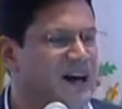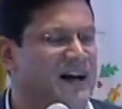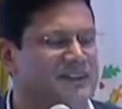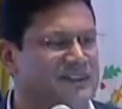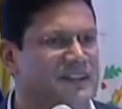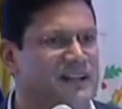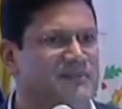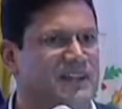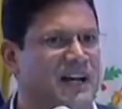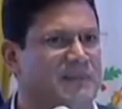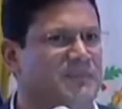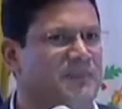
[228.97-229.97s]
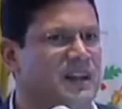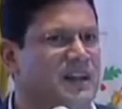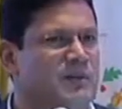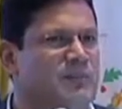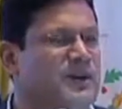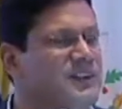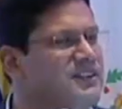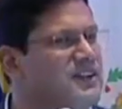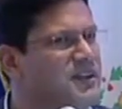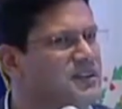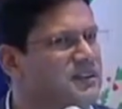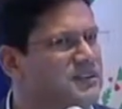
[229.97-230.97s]
at the same time. But it's
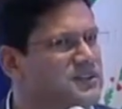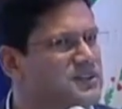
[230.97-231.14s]
not